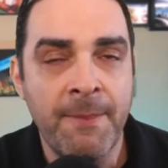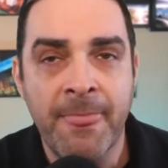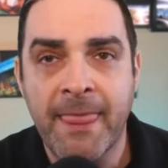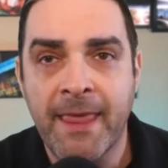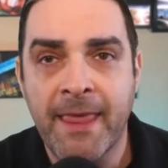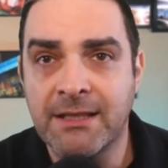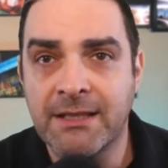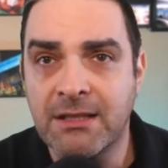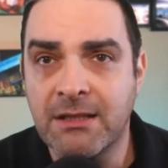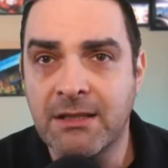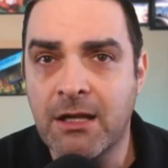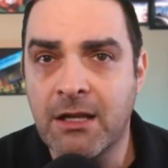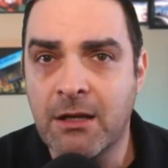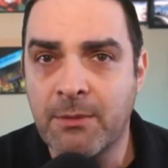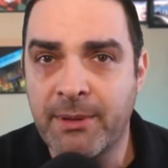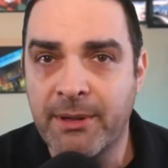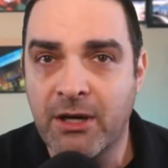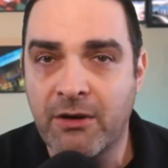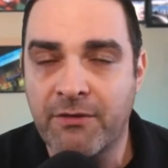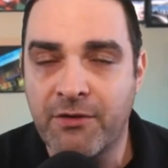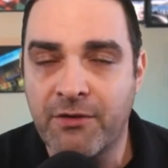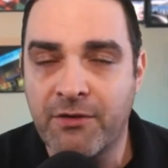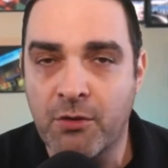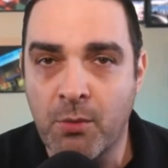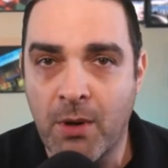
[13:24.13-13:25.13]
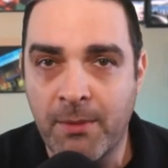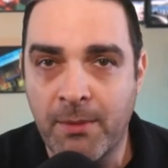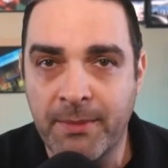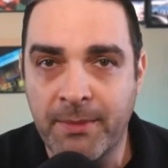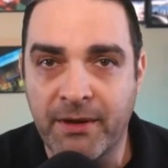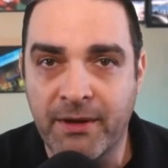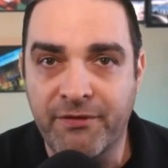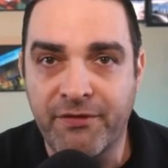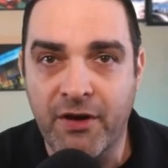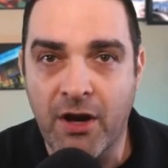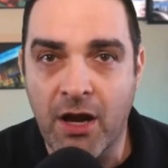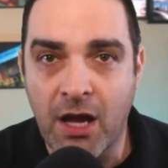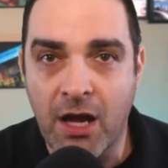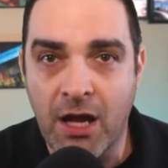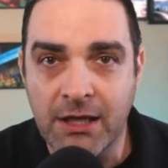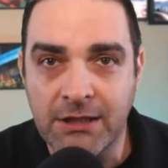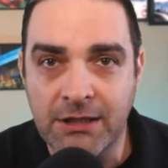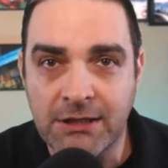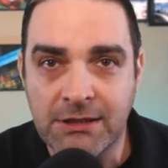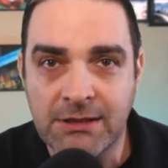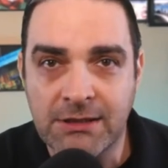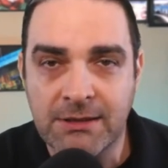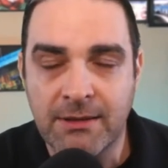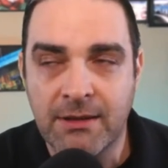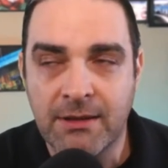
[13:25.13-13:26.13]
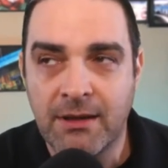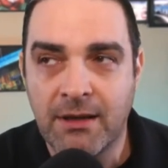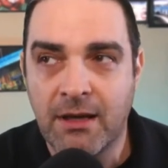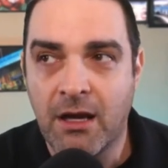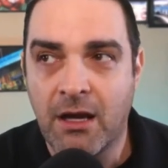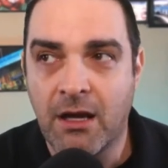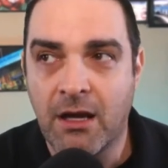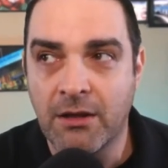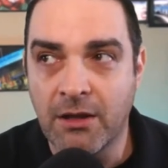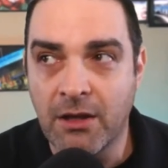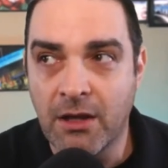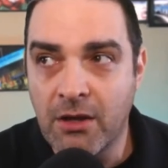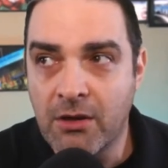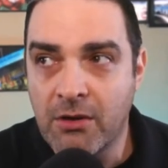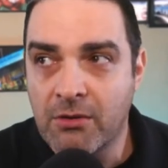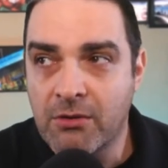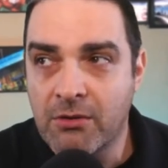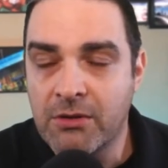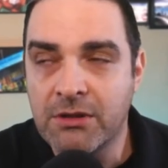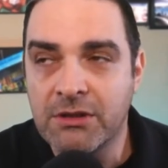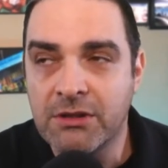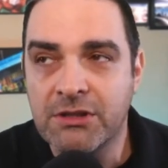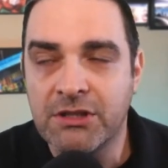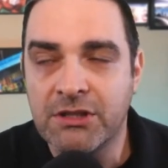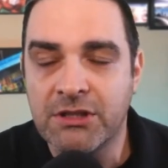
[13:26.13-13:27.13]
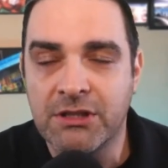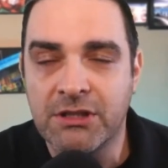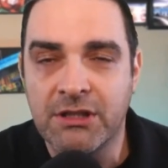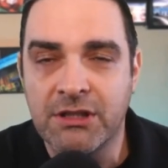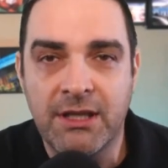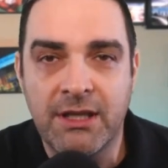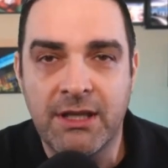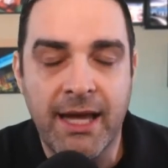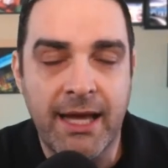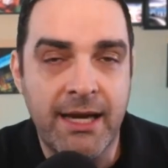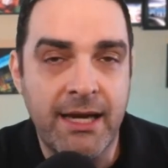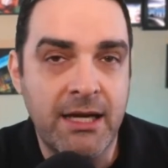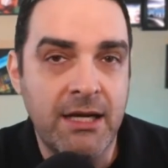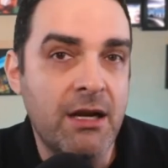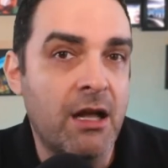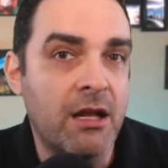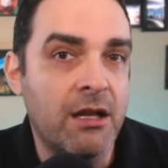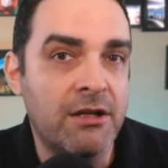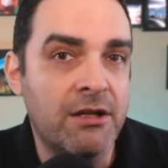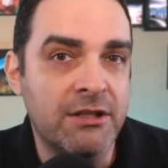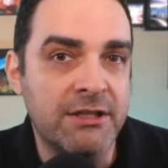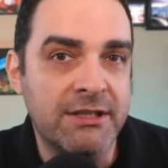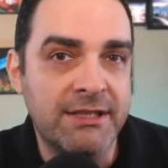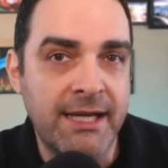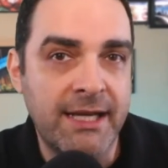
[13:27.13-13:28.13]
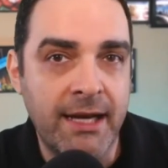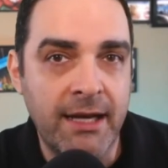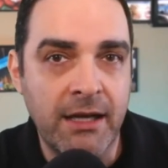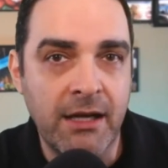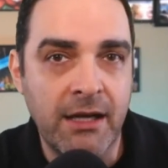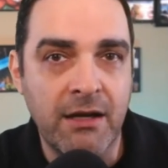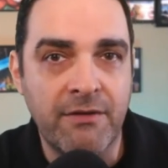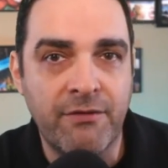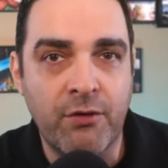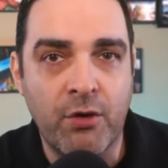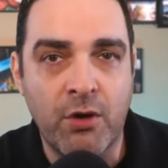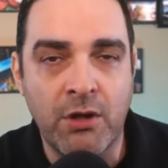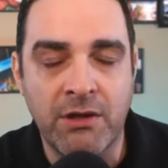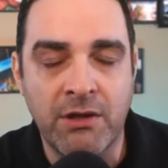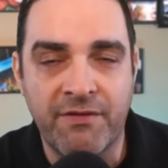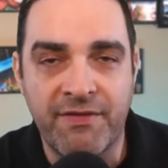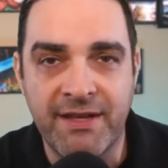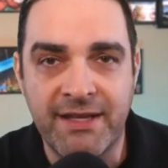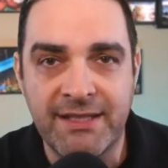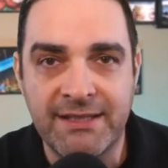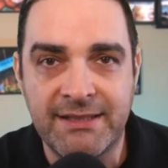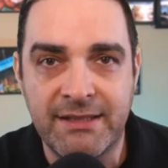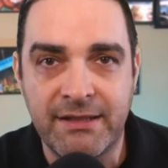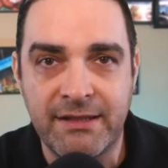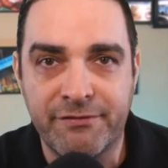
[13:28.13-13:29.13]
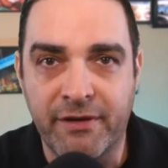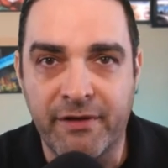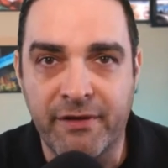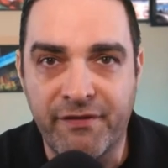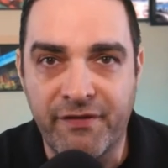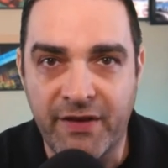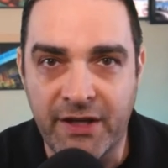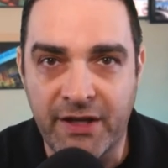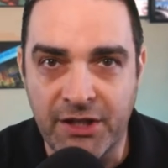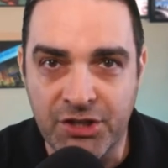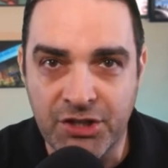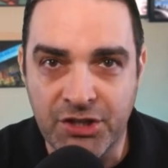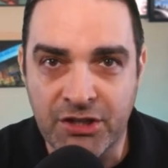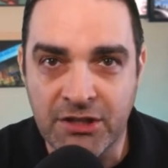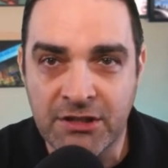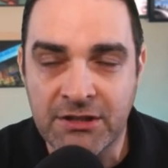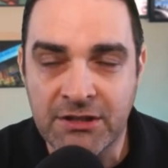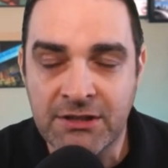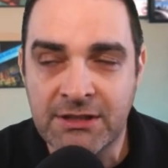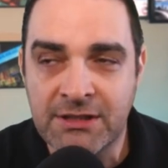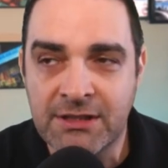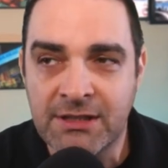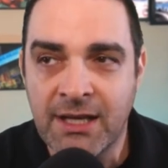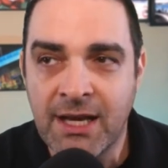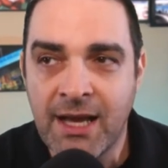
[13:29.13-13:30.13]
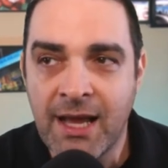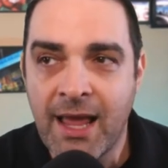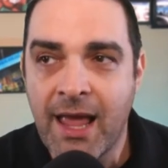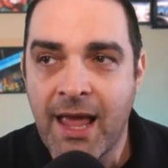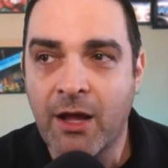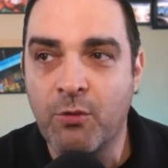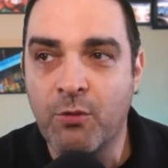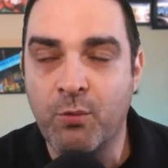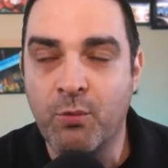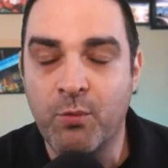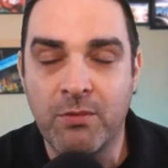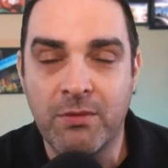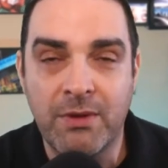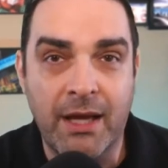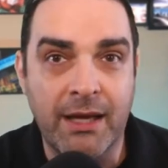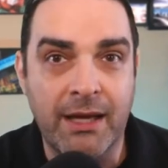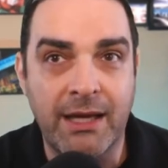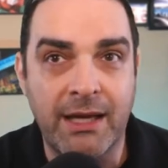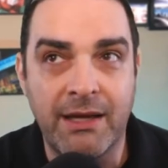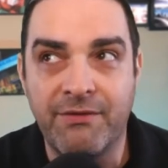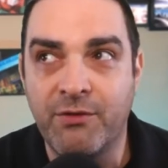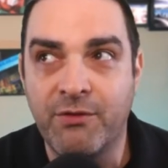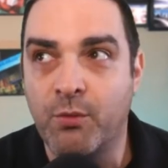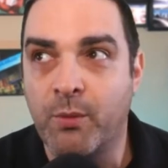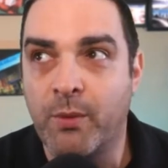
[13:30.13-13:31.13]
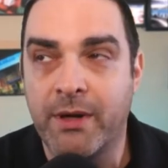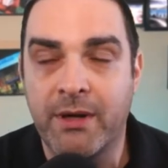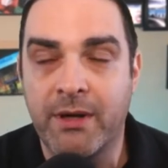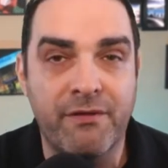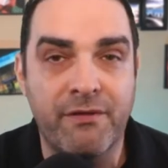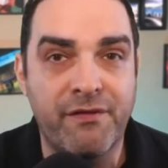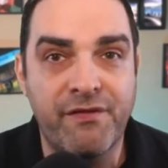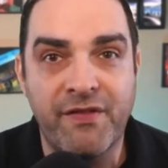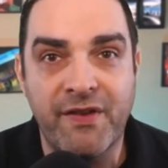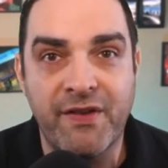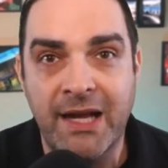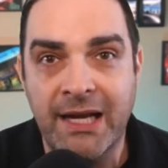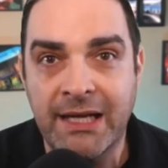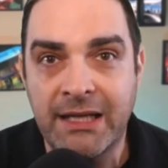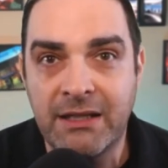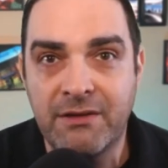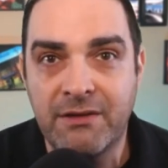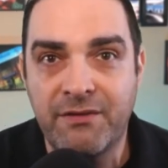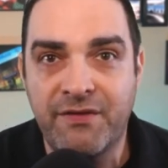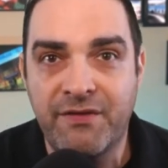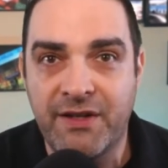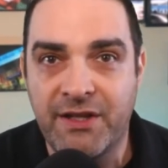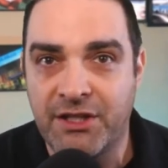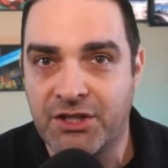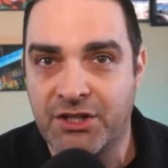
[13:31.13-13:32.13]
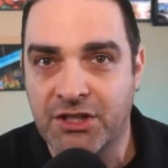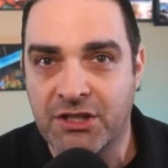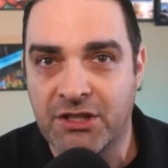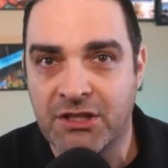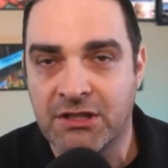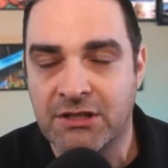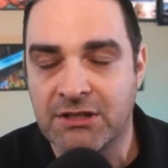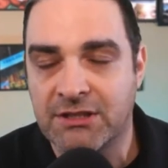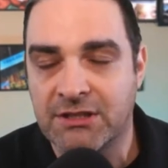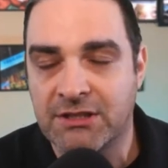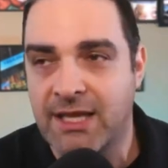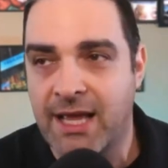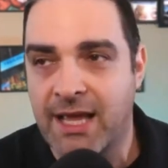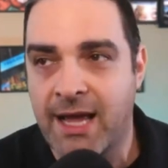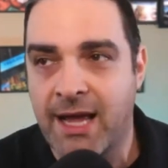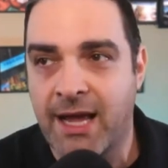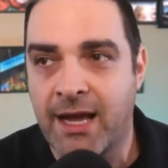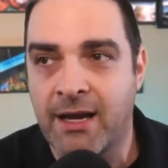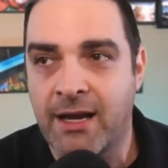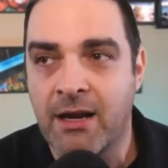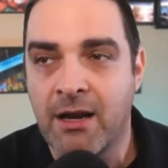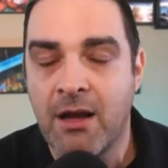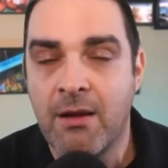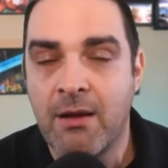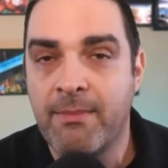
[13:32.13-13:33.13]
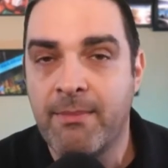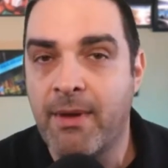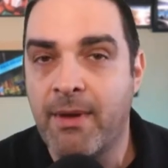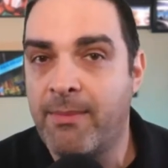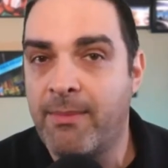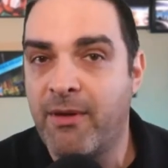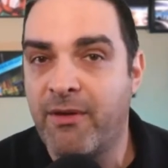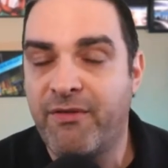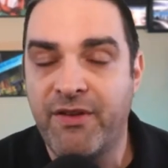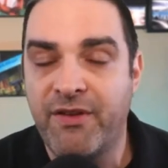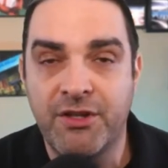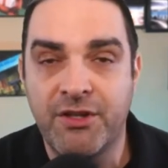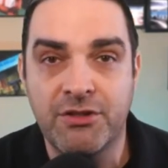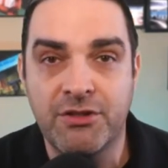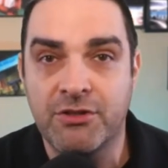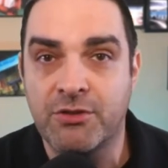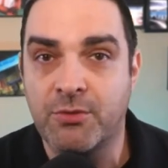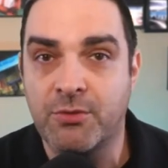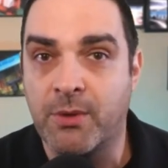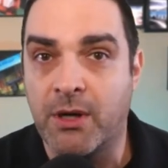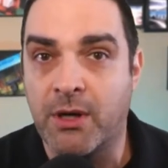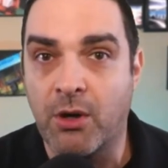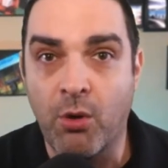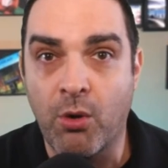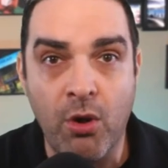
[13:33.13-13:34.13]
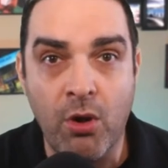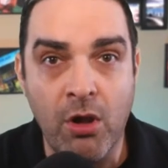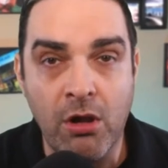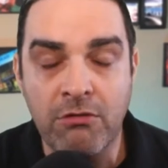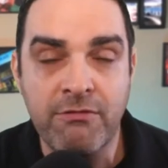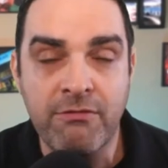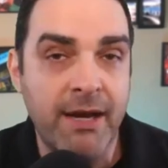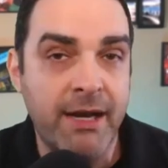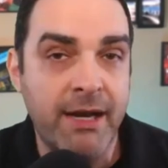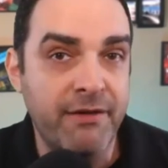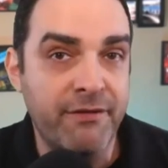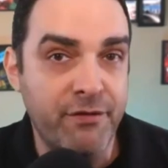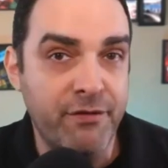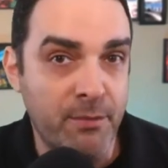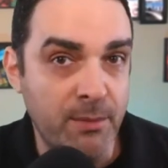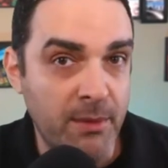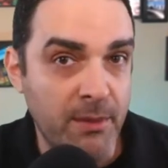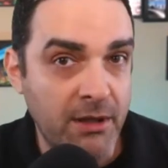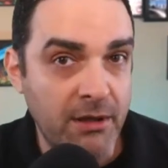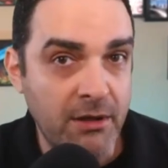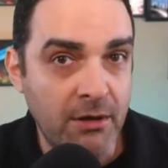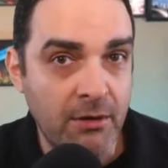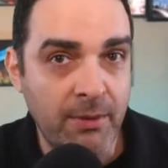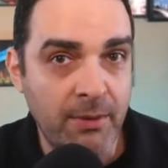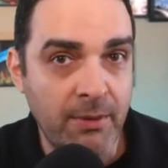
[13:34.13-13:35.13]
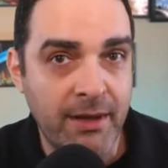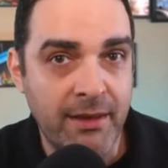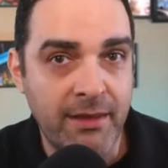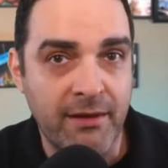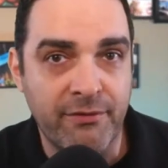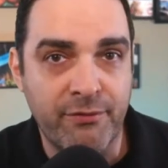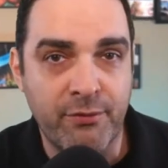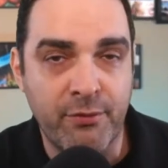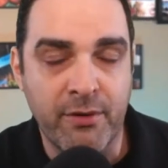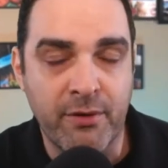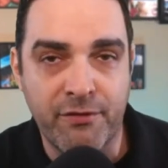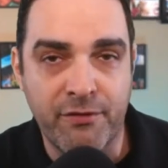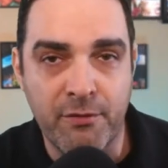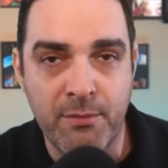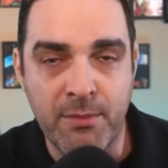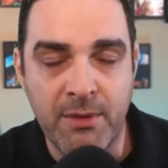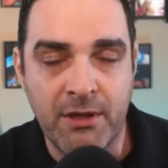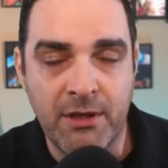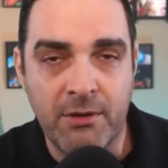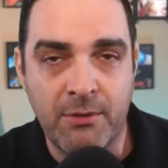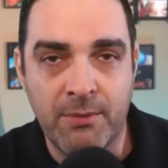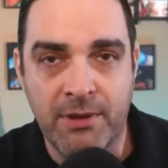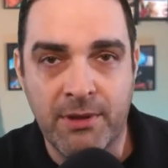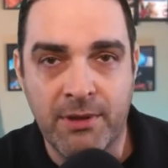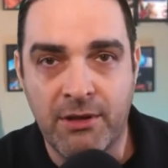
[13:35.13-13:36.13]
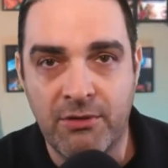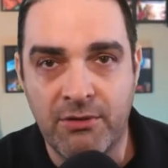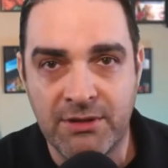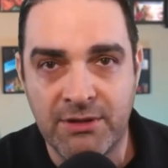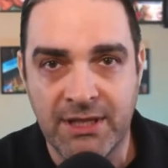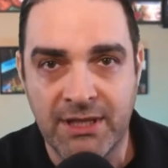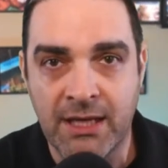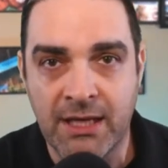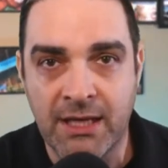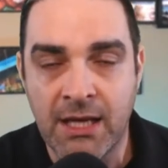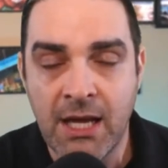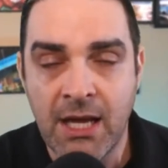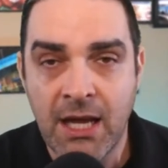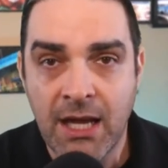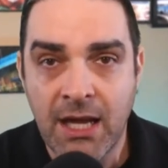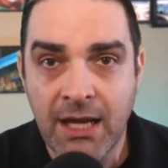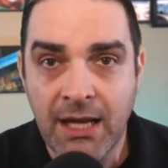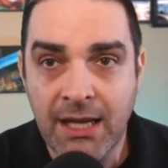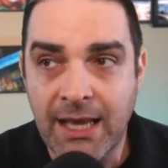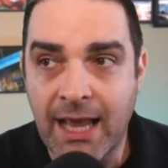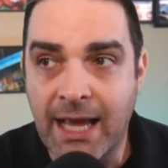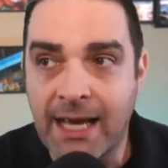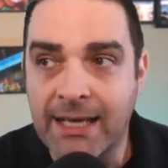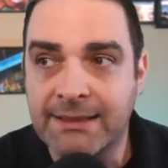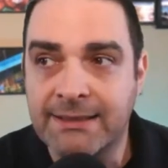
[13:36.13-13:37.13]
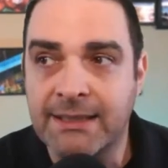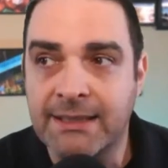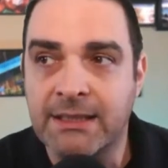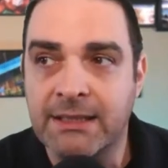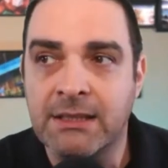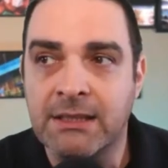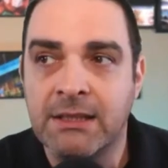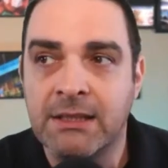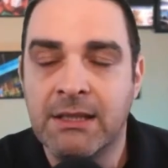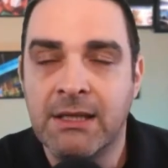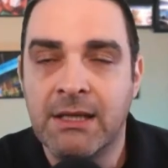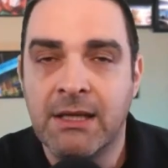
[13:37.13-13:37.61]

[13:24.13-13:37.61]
It's a little bit overwhelming for us alone to get an understanding of all of these different features, and like even where to find features that maybe features we're already familiar with if we're familiar with using Classic.